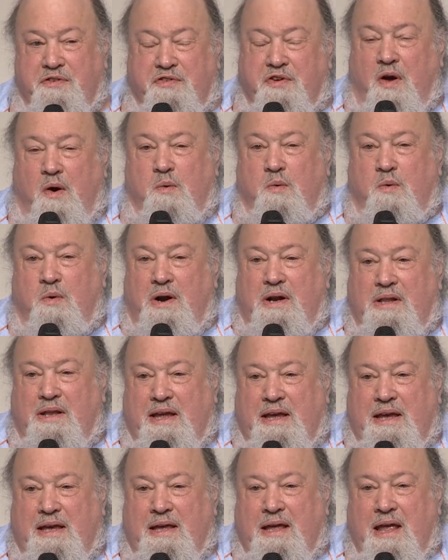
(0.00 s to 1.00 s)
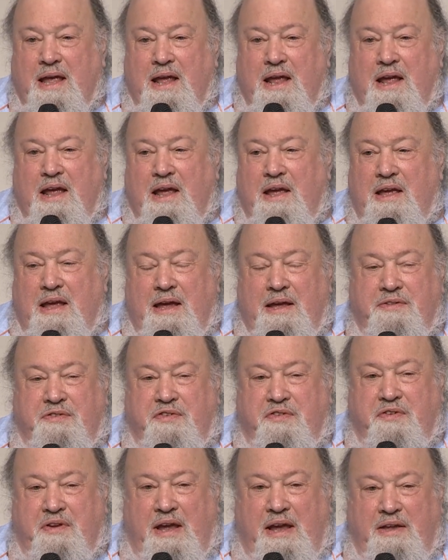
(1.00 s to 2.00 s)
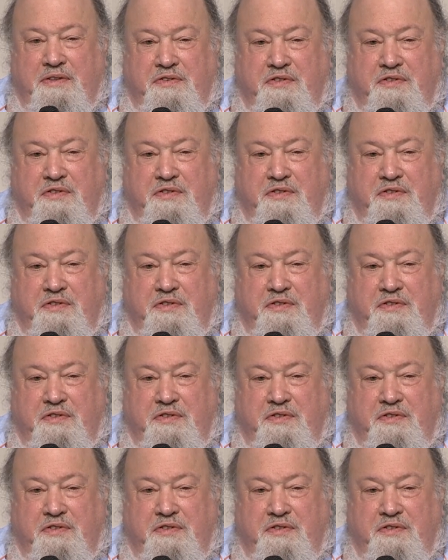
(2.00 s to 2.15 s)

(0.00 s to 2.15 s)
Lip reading: So really, it's